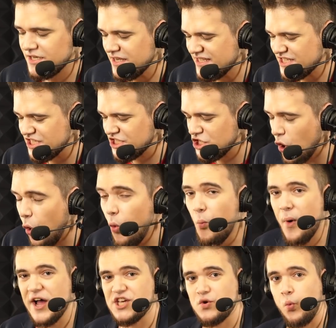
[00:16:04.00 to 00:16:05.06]
so
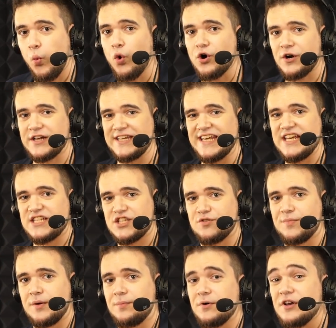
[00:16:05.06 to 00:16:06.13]
much work needs to be
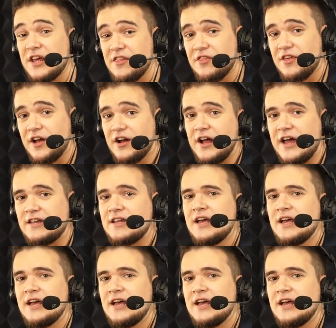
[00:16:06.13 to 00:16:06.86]
put in there and